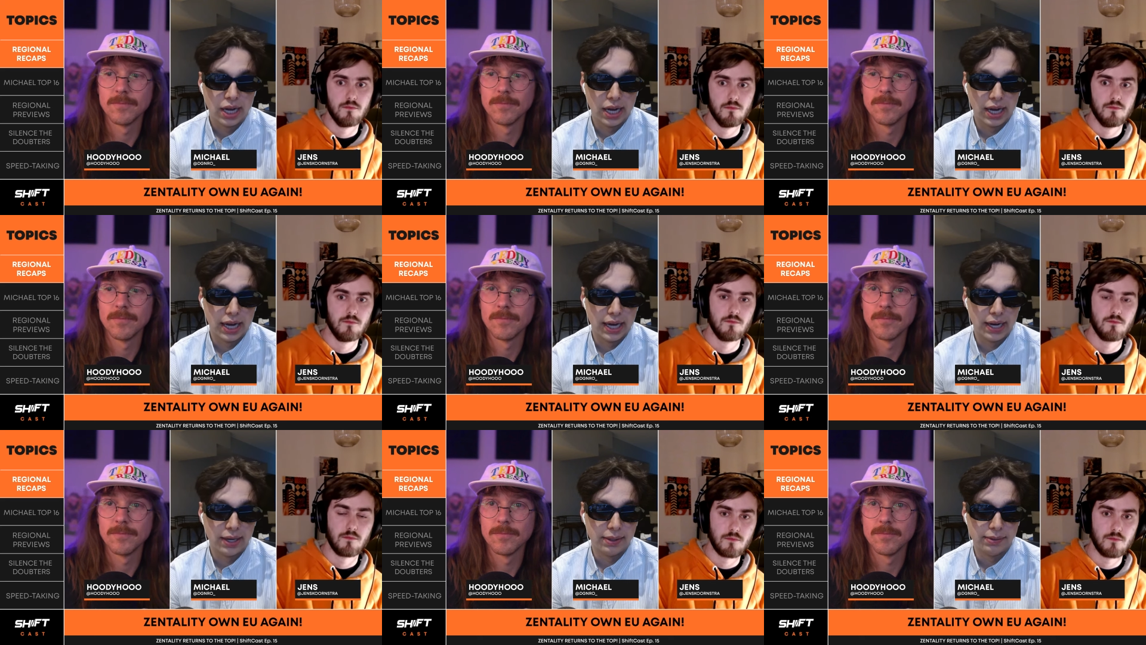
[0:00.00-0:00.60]

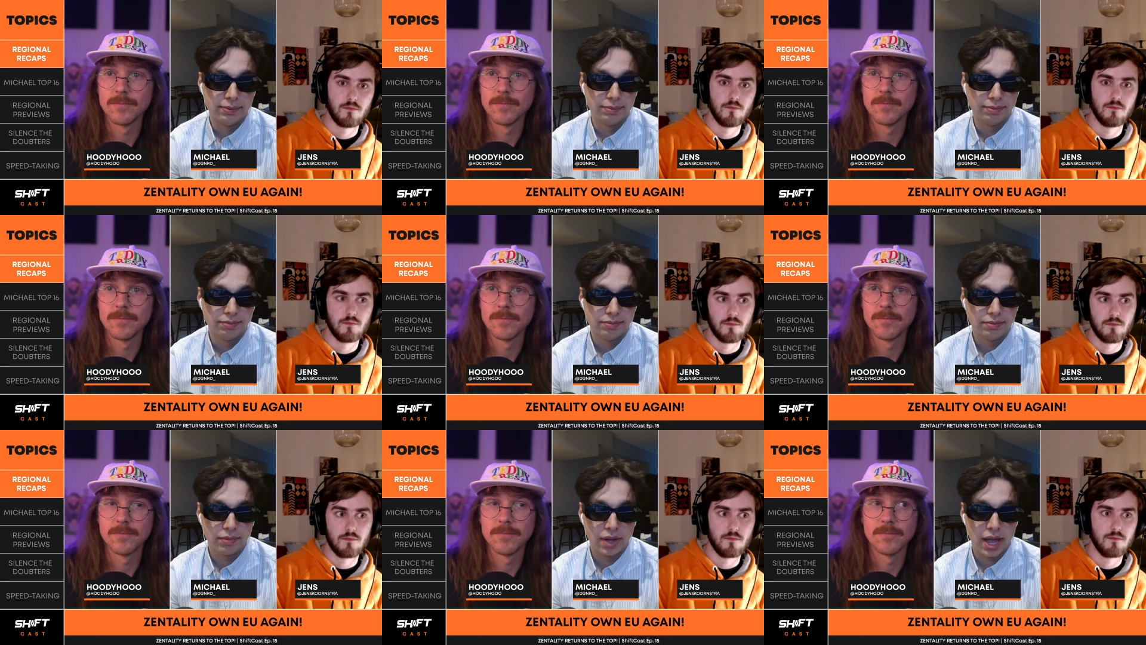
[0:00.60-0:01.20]

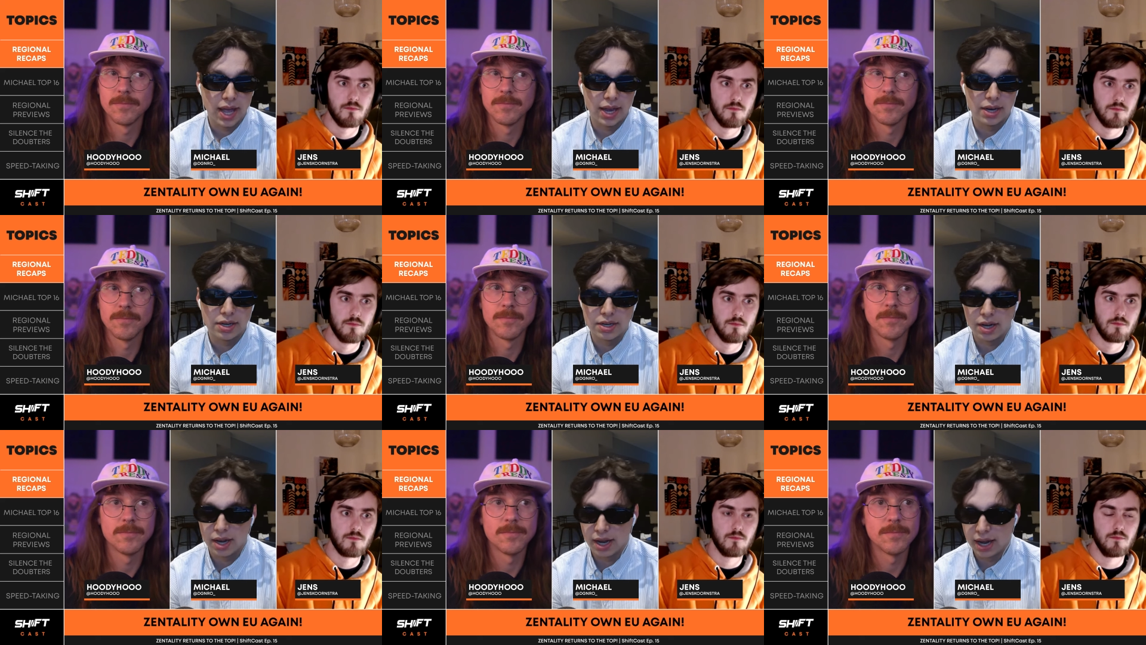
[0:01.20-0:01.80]
Speaker 1: Um,
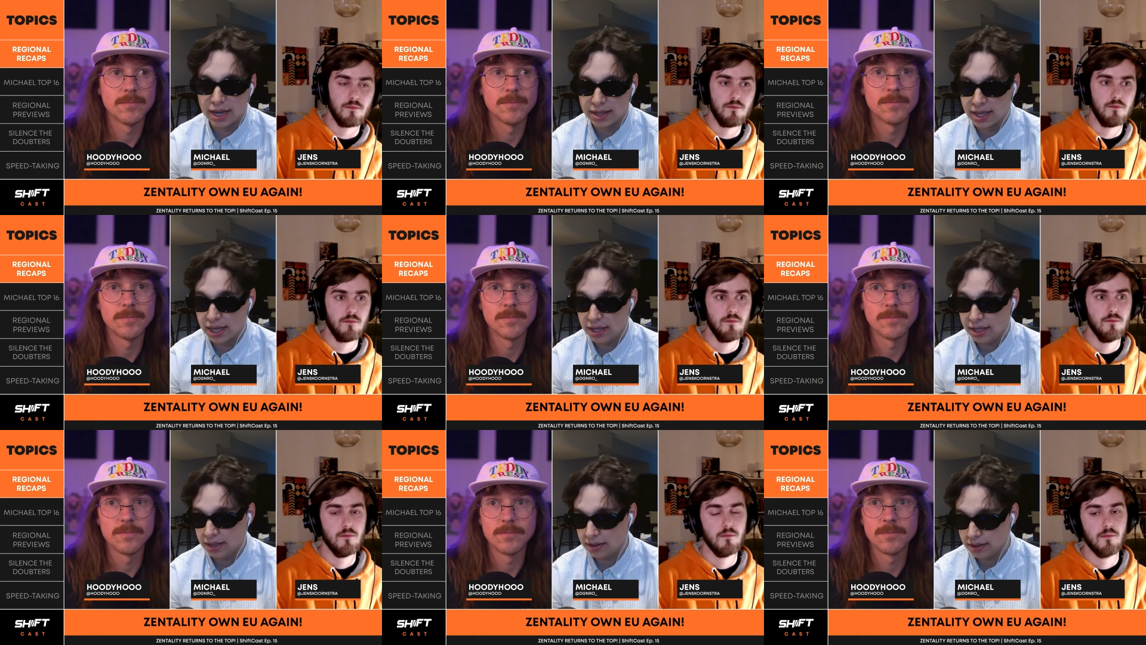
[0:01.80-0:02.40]
and uh, I
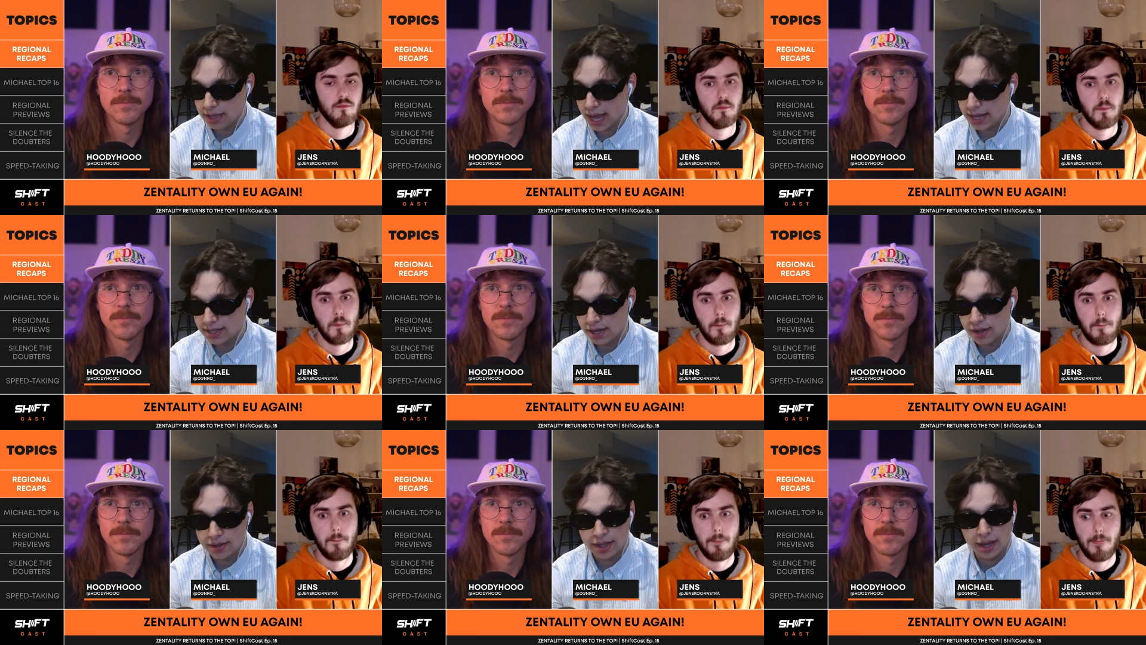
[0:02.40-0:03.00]
think
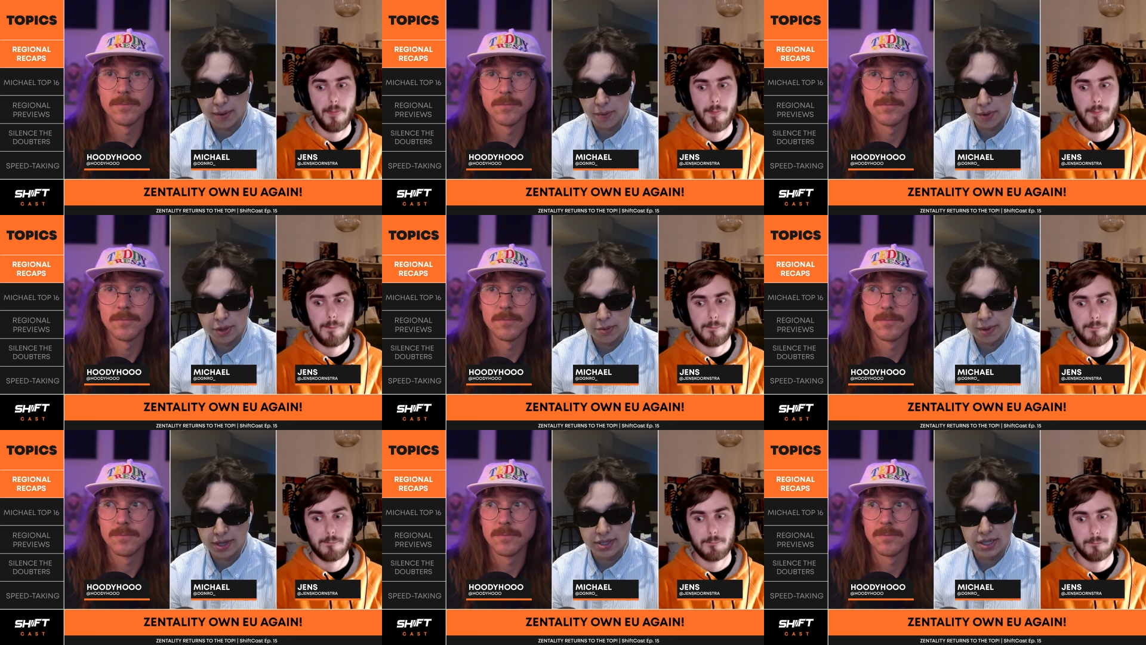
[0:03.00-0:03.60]
that's how they
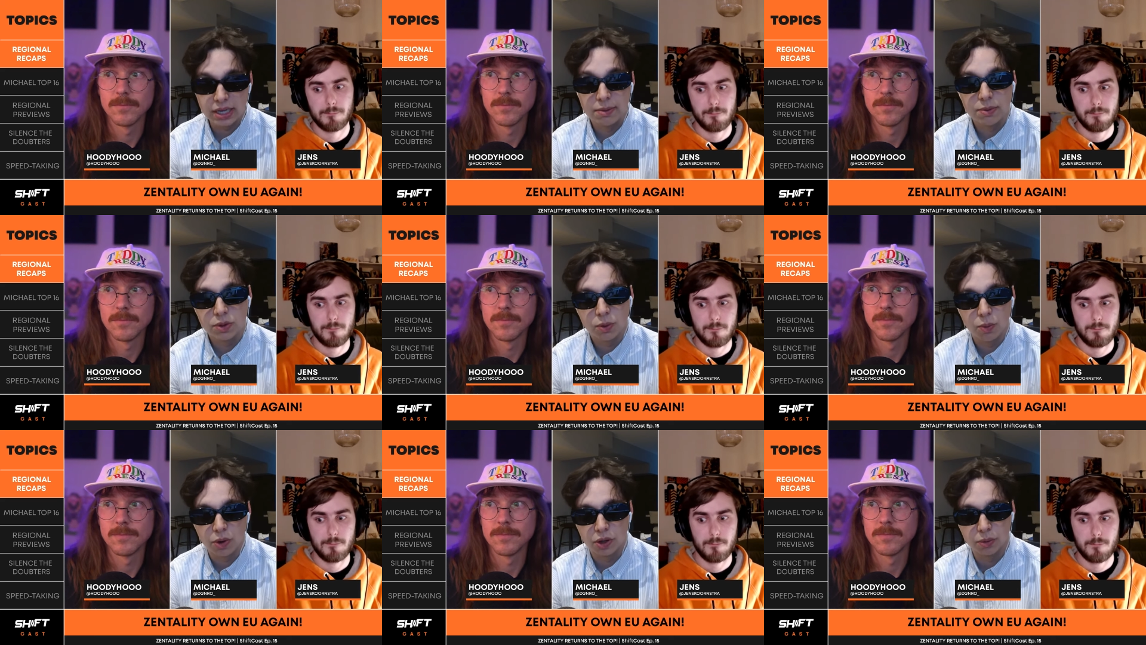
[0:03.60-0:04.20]
were the best team
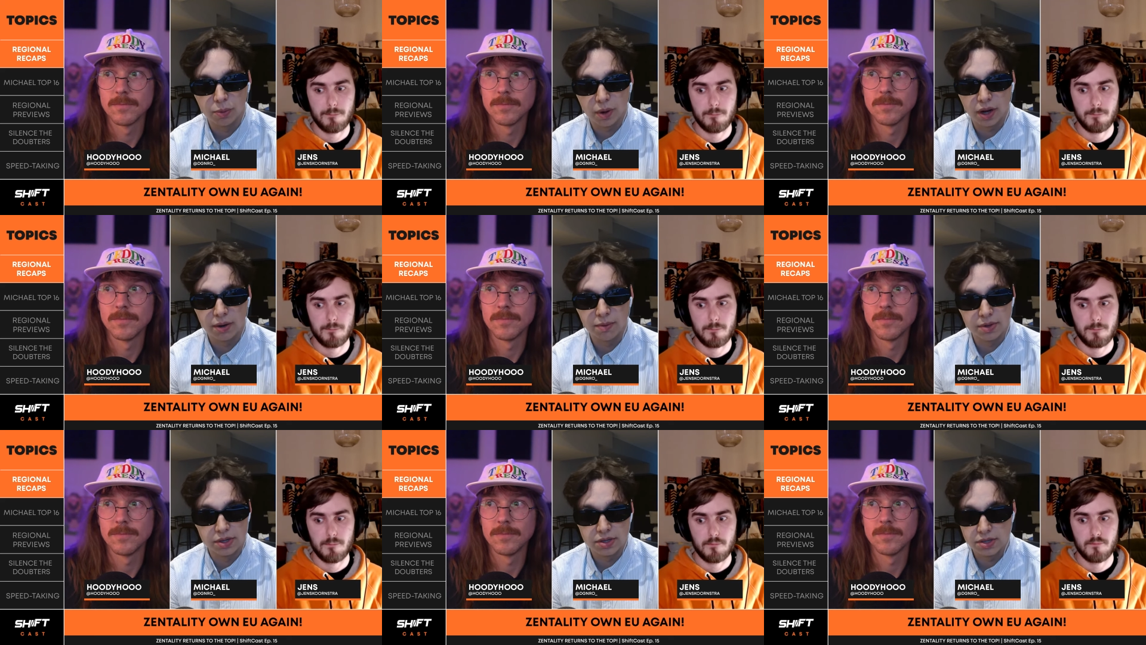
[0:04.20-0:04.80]
in the world,
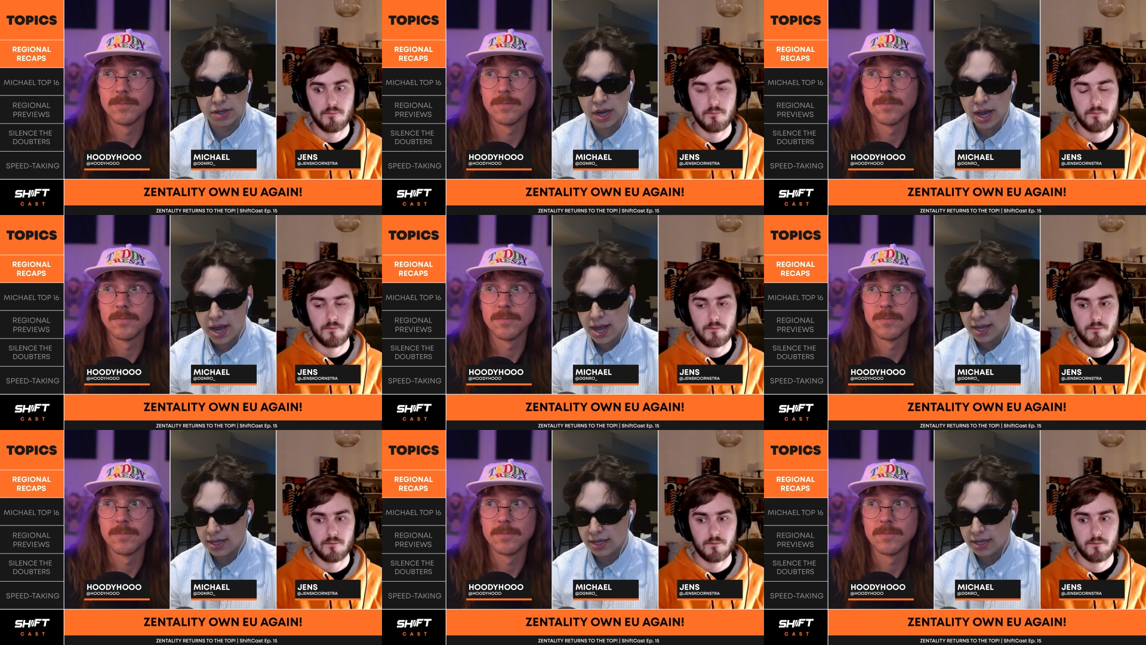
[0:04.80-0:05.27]
where it was